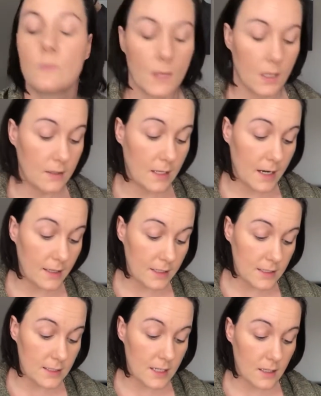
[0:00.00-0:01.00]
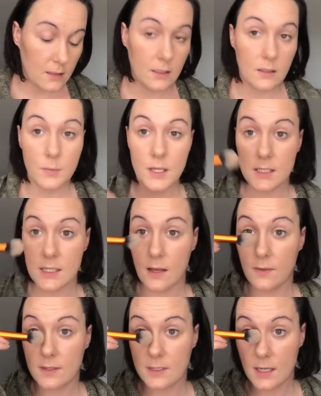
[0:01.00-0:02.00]
And then I like to take a little bit down
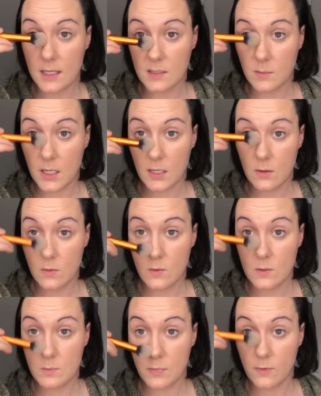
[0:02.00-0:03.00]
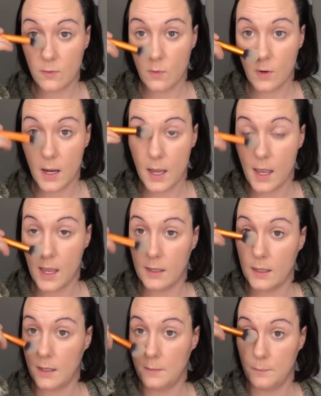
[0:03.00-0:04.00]
the sides of my nose before I highlight.